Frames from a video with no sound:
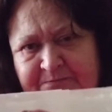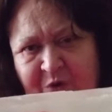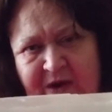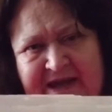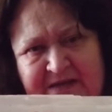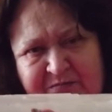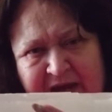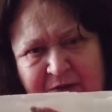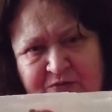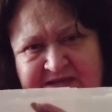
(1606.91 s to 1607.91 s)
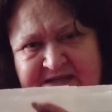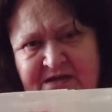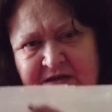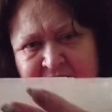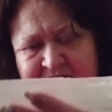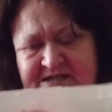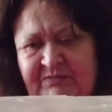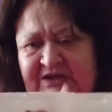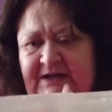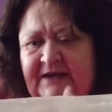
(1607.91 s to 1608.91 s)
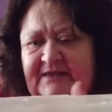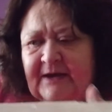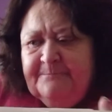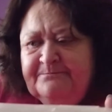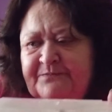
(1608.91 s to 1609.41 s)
or 8 pounds, something like that.